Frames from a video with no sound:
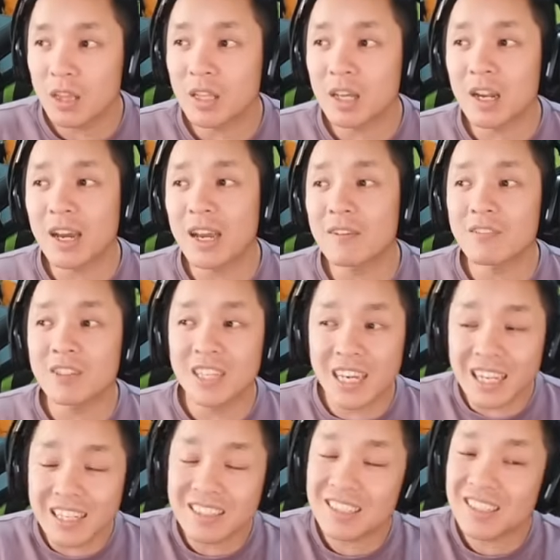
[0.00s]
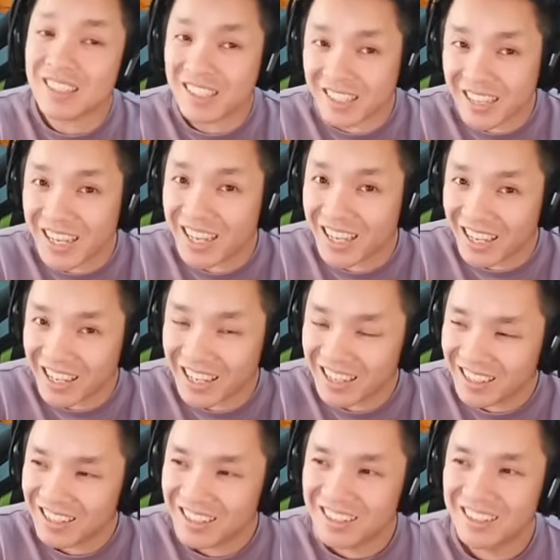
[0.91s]
that I have yet to
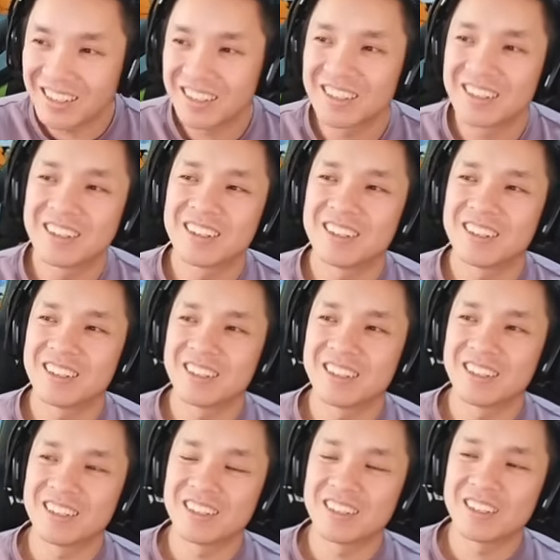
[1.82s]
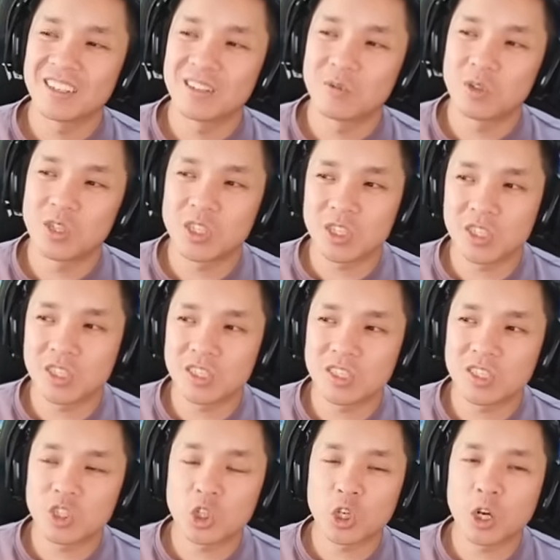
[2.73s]
see, which
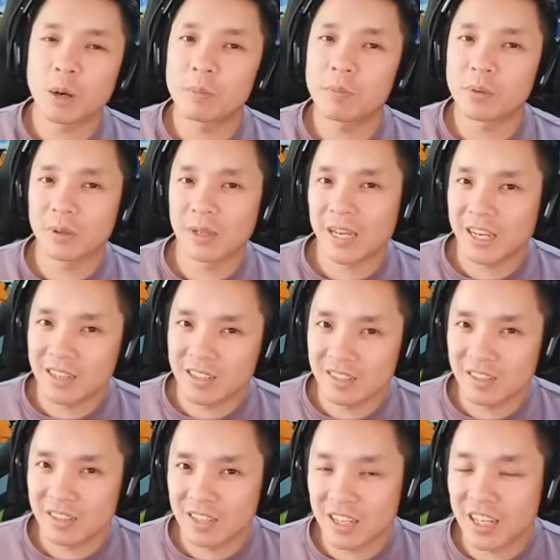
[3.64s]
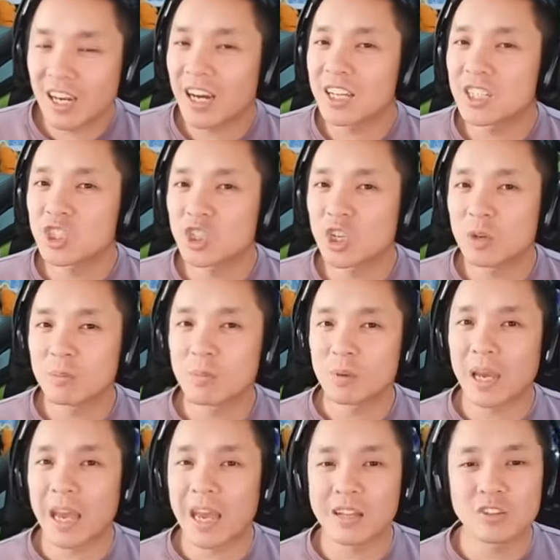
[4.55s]
is Chomplax, Garchomp,
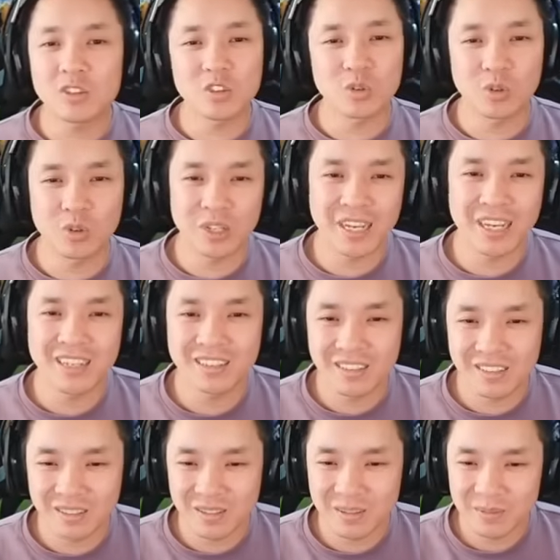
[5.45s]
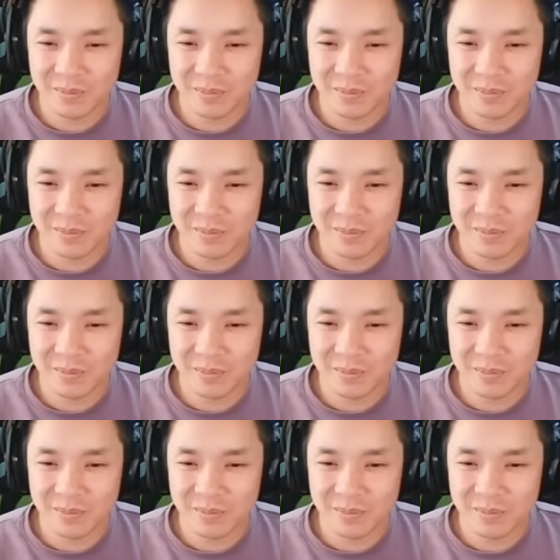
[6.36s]
and Snorlax.